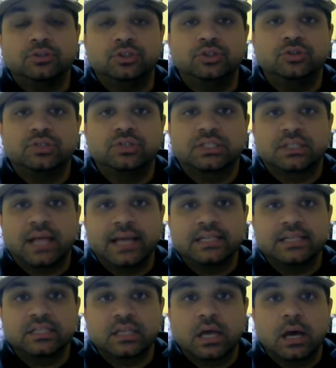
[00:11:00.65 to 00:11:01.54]
Do you
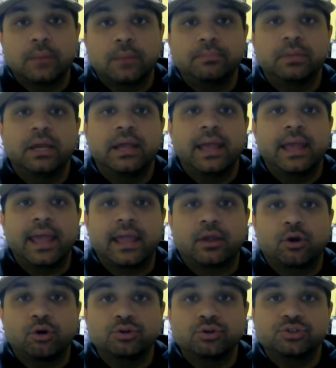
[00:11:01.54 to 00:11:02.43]
slice up?
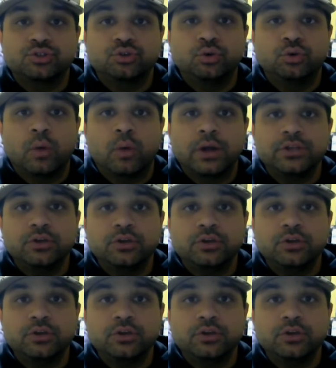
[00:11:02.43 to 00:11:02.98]
It goes through what you